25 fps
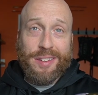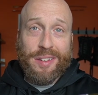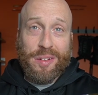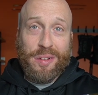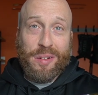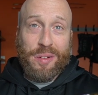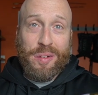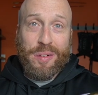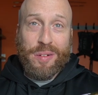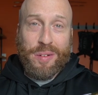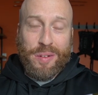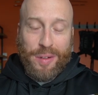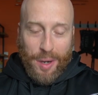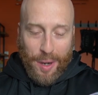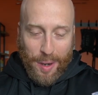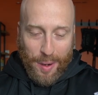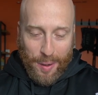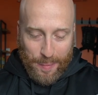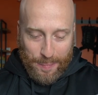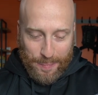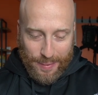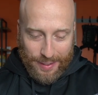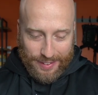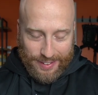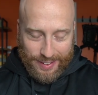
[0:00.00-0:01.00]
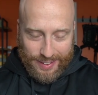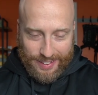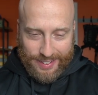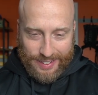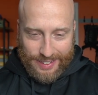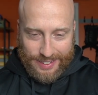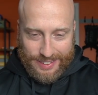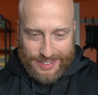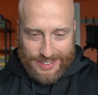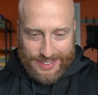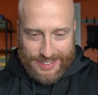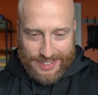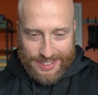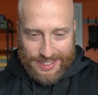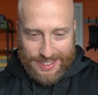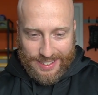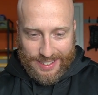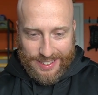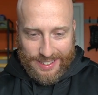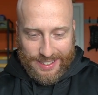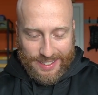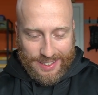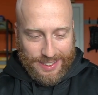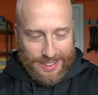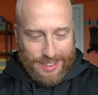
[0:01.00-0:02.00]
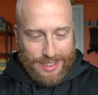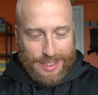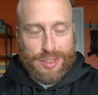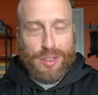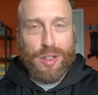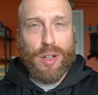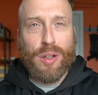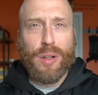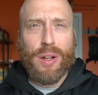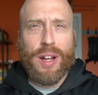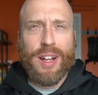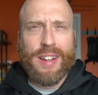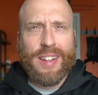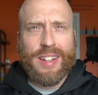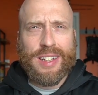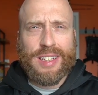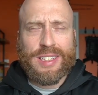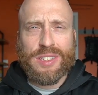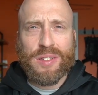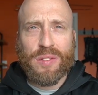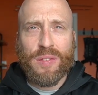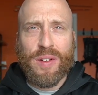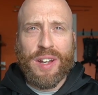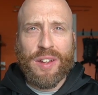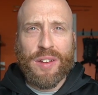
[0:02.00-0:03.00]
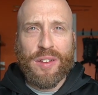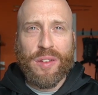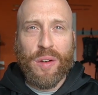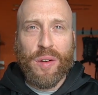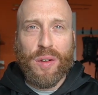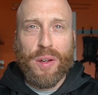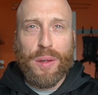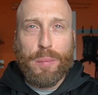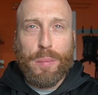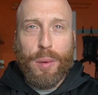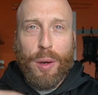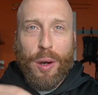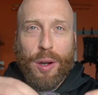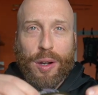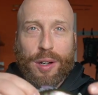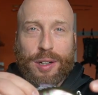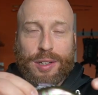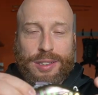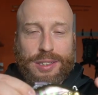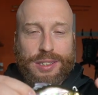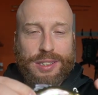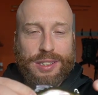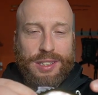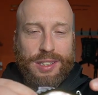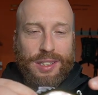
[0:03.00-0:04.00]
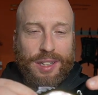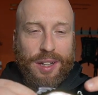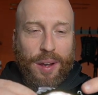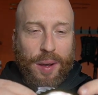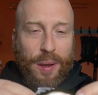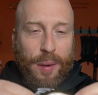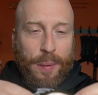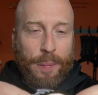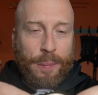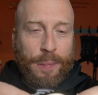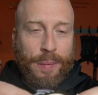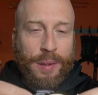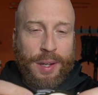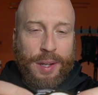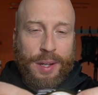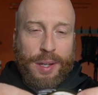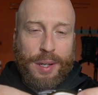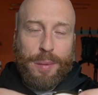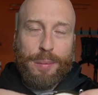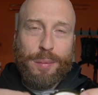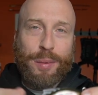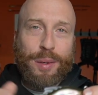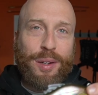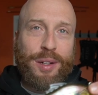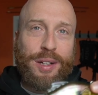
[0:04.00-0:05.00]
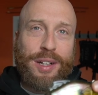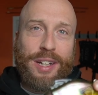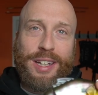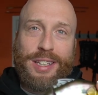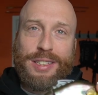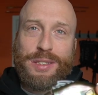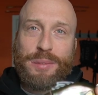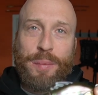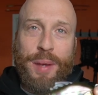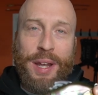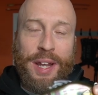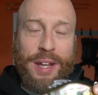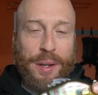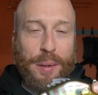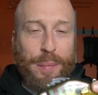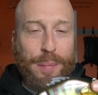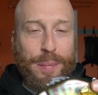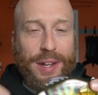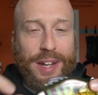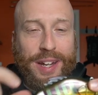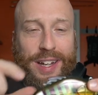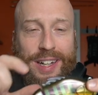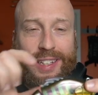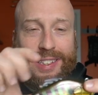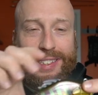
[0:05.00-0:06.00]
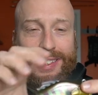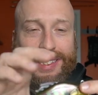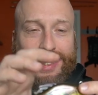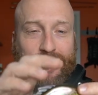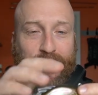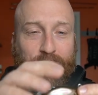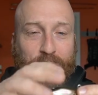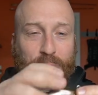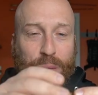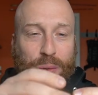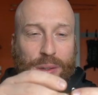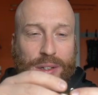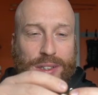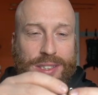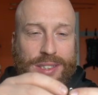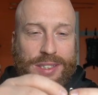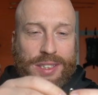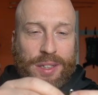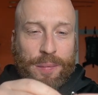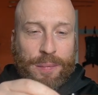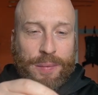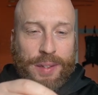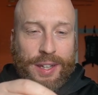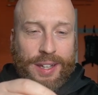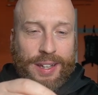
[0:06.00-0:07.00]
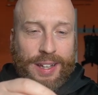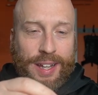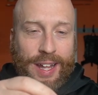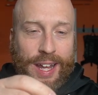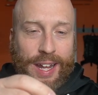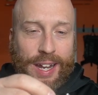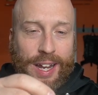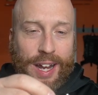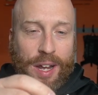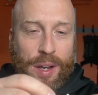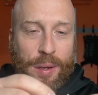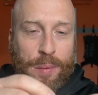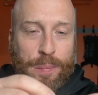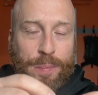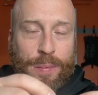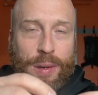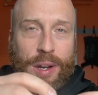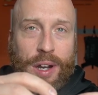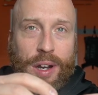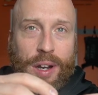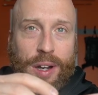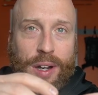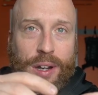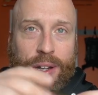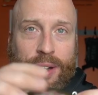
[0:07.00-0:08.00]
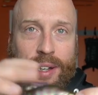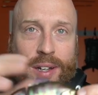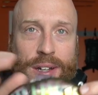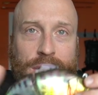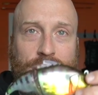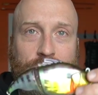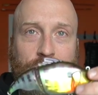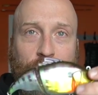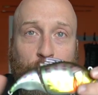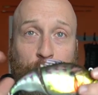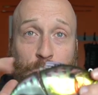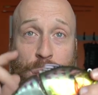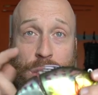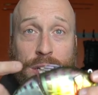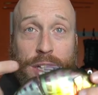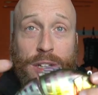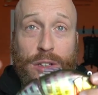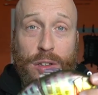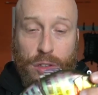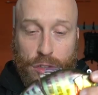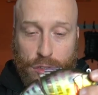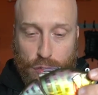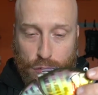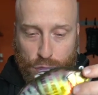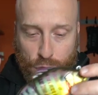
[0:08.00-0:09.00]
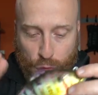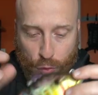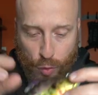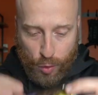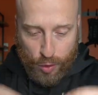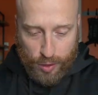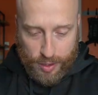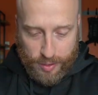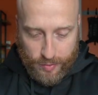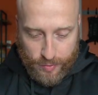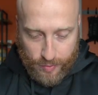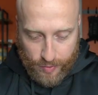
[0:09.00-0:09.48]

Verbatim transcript: to. Um, I think this is close. I think it's around 30 bucks. Um, but it's mega bad. So it's something that I'm uh, I'm really looking forward to